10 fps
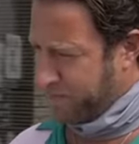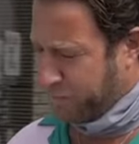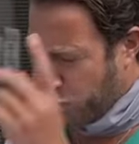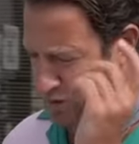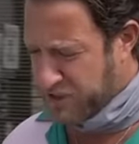
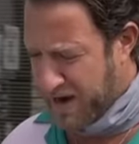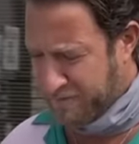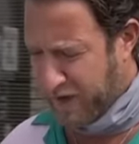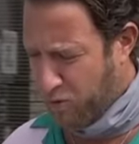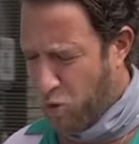Food
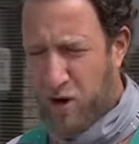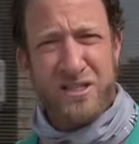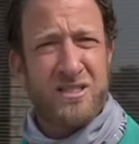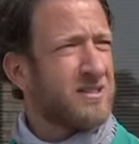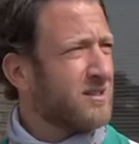Safety
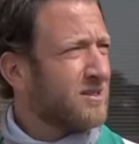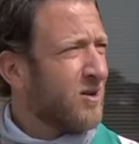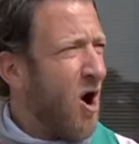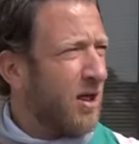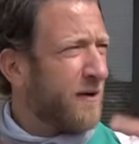Awards?
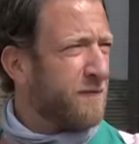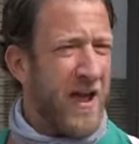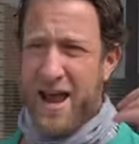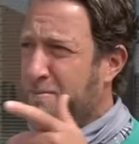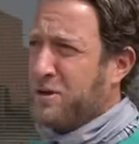Hall of
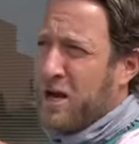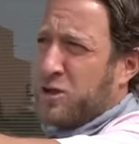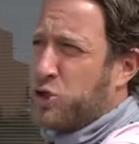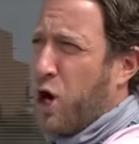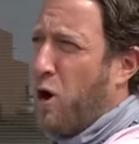Fame?
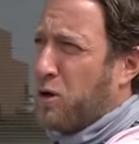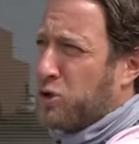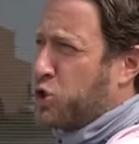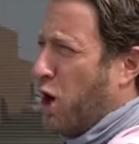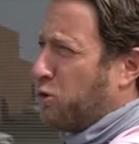Joe,
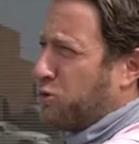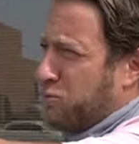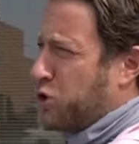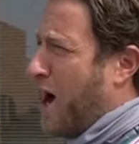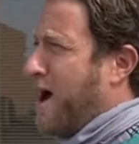Joe,
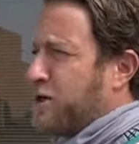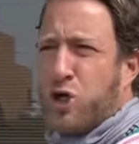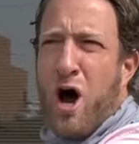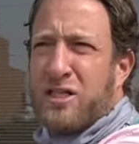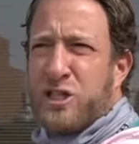uh,
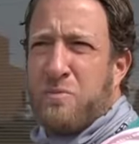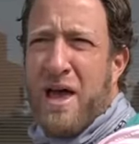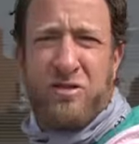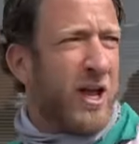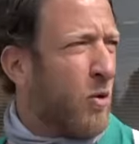John
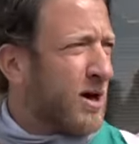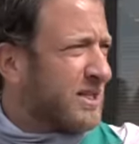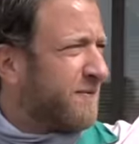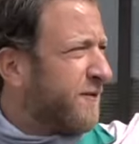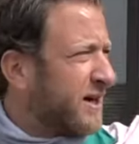Smith, he
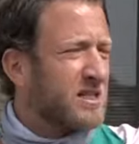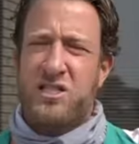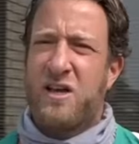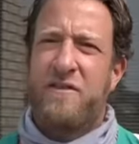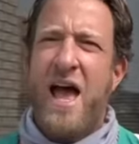works at fucking
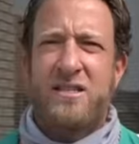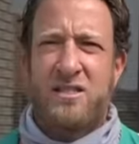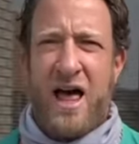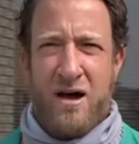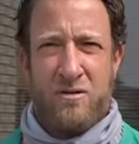
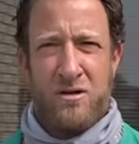CVS now.